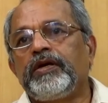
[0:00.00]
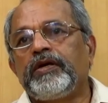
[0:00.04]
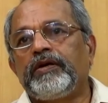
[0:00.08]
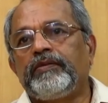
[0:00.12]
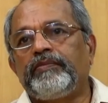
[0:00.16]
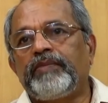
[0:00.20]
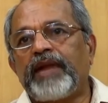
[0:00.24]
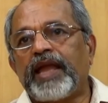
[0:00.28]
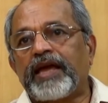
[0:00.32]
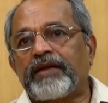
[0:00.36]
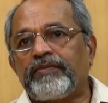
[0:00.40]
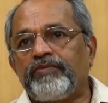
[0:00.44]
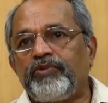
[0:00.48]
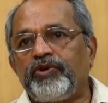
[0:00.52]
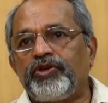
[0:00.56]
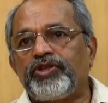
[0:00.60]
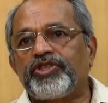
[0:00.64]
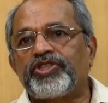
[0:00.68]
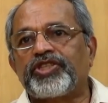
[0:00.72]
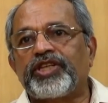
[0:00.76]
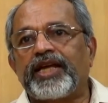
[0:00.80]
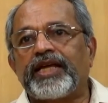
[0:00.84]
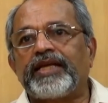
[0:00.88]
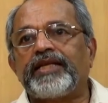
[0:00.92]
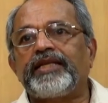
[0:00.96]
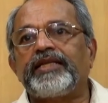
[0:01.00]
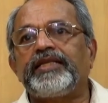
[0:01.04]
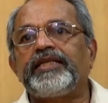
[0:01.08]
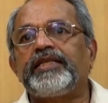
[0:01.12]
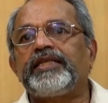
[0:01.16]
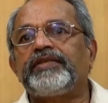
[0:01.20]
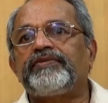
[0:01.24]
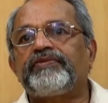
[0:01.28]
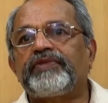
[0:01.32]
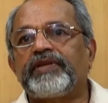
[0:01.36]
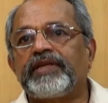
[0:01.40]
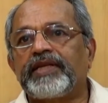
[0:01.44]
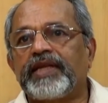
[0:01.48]
Blackboard
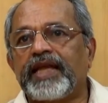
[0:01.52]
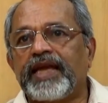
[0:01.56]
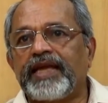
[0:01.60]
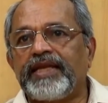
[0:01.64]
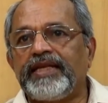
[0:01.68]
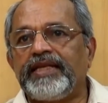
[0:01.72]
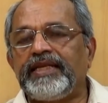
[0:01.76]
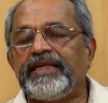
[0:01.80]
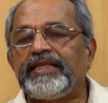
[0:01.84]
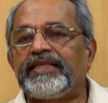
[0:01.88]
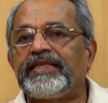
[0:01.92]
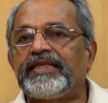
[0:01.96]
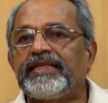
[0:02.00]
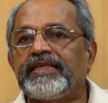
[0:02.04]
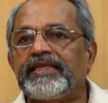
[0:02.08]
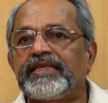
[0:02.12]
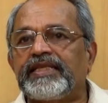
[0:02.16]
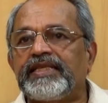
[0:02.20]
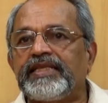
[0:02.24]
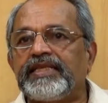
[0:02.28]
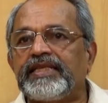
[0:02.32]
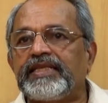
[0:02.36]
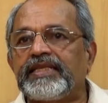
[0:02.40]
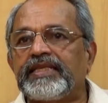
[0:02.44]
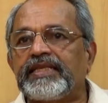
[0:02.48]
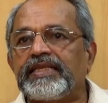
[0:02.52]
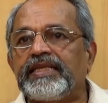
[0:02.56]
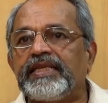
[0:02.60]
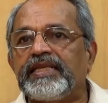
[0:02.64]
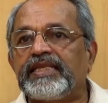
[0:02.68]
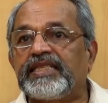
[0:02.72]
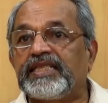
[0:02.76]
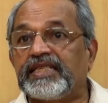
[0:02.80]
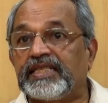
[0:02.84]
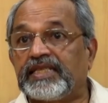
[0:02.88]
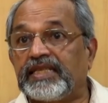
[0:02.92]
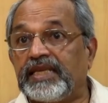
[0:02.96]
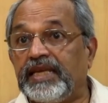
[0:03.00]
strategies from
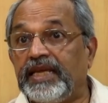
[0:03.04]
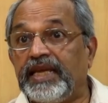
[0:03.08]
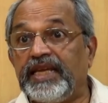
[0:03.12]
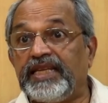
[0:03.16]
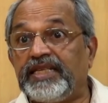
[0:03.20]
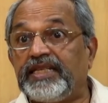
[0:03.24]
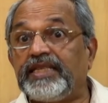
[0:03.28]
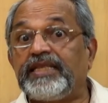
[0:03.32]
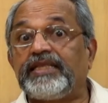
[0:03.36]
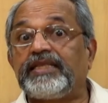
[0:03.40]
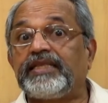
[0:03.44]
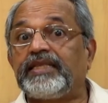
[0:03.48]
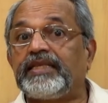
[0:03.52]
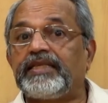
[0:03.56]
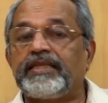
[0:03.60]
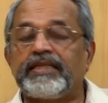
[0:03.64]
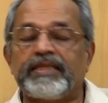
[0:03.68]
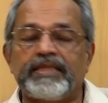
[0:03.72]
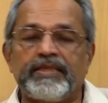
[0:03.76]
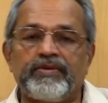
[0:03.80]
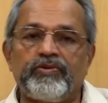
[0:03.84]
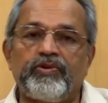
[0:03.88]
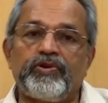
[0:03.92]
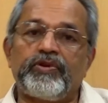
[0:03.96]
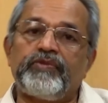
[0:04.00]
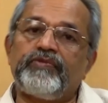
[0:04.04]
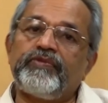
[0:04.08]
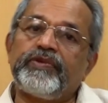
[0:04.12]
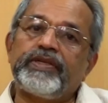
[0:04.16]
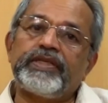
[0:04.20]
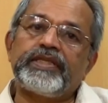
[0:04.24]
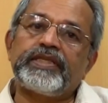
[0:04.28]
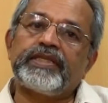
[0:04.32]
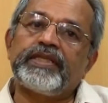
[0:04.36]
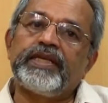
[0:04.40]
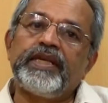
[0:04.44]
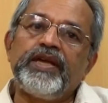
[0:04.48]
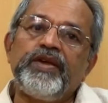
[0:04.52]
1986
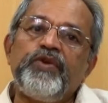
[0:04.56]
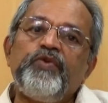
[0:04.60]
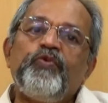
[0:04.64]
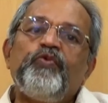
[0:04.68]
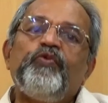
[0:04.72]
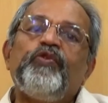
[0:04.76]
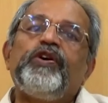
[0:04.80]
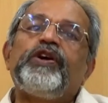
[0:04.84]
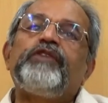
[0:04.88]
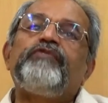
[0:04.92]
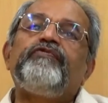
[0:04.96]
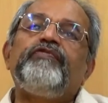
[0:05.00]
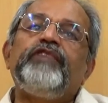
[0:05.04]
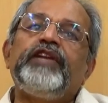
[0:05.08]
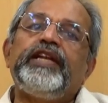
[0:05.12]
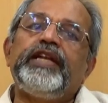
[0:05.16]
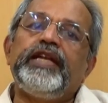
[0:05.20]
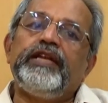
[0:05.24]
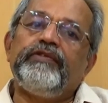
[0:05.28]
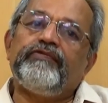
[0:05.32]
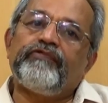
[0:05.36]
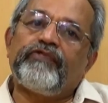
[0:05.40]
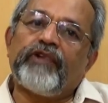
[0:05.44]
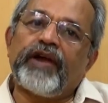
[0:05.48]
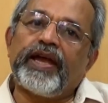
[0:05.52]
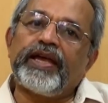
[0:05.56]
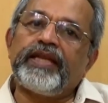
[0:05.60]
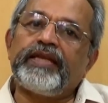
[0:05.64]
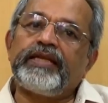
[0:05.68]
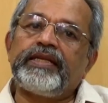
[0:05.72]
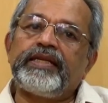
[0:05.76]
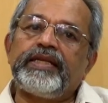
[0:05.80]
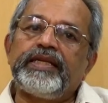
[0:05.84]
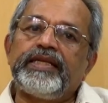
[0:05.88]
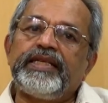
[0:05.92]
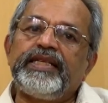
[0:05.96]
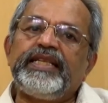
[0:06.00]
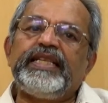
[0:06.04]
onwards, where we
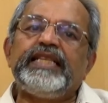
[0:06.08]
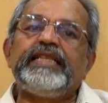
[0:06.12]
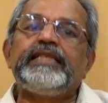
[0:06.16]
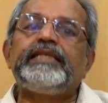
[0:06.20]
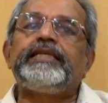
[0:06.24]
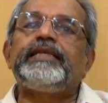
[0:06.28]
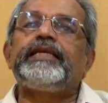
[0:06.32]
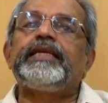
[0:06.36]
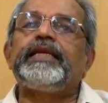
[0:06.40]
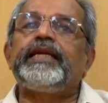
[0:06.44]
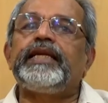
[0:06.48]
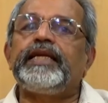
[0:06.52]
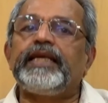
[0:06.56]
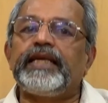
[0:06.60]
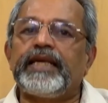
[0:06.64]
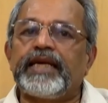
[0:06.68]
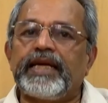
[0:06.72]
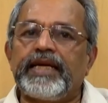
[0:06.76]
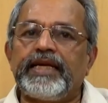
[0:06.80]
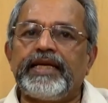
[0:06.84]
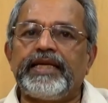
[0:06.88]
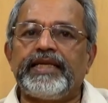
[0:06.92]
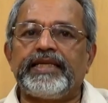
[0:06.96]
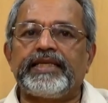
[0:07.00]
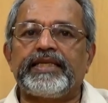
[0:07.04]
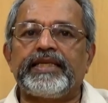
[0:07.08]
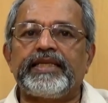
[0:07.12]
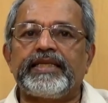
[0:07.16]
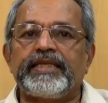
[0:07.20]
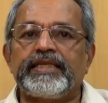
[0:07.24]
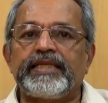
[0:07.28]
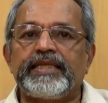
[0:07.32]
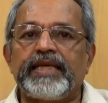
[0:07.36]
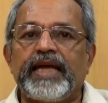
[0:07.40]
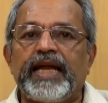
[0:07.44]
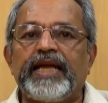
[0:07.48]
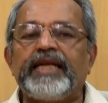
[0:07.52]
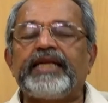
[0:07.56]
defined teaching learning
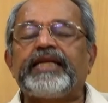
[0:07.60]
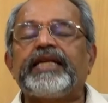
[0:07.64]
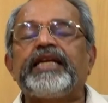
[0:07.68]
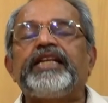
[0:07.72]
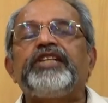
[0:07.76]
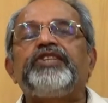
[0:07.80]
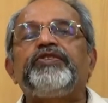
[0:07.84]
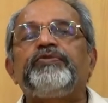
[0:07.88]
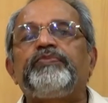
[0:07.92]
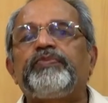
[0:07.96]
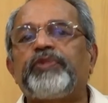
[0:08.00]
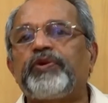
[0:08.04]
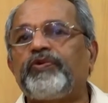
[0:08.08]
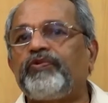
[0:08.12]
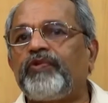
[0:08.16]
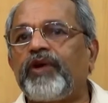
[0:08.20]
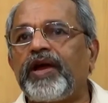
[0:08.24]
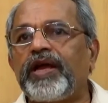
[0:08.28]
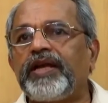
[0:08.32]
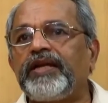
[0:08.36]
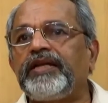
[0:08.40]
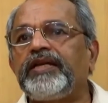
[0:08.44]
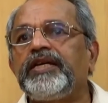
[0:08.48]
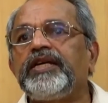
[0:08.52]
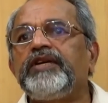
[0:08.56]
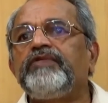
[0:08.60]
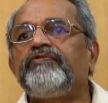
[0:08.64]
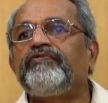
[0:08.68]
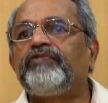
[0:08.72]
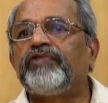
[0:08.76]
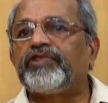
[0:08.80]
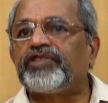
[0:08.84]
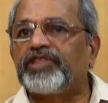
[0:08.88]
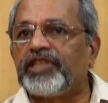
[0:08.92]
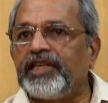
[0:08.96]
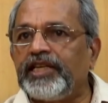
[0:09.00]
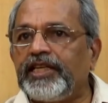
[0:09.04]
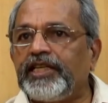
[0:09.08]
conditions and tried to provide
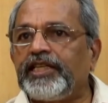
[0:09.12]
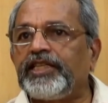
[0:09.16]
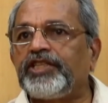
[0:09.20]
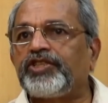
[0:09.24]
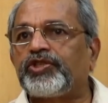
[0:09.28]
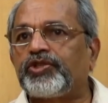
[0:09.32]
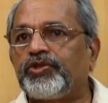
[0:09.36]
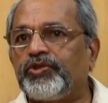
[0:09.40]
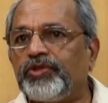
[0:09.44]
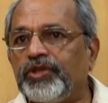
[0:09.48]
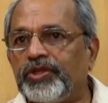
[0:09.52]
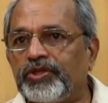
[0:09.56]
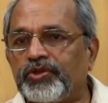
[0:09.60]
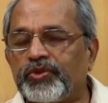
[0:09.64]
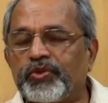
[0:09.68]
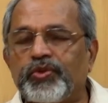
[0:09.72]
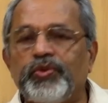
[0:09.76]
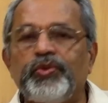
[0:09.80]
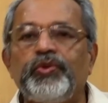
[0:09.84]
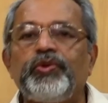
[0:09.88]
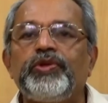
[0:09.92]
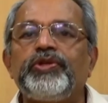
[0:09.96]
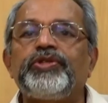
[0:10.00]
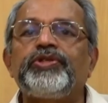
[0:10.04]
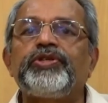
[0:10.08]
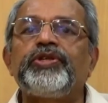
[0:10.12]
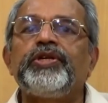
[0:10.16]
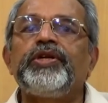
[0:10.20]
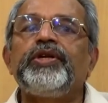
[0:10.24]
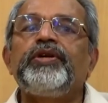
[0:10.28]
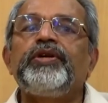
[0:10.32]
facilities to the schools,